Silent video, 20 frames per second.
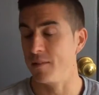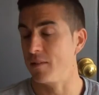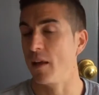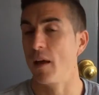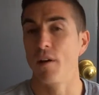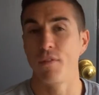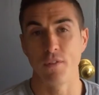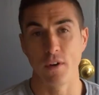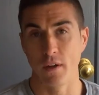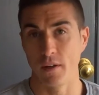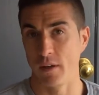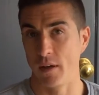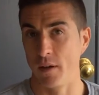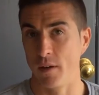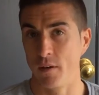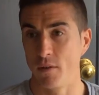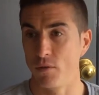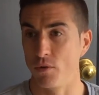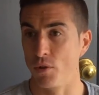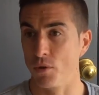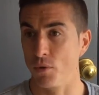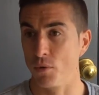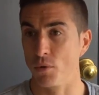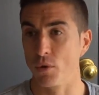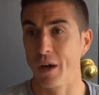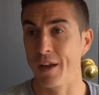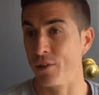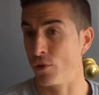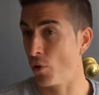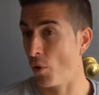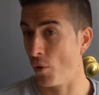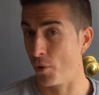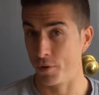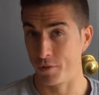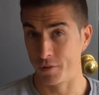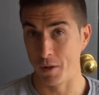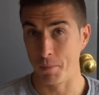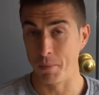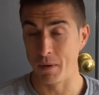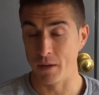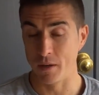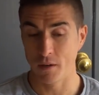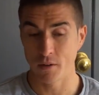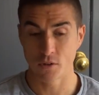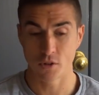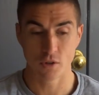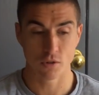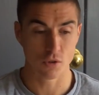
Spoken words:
definitely, intolerant to peanuts.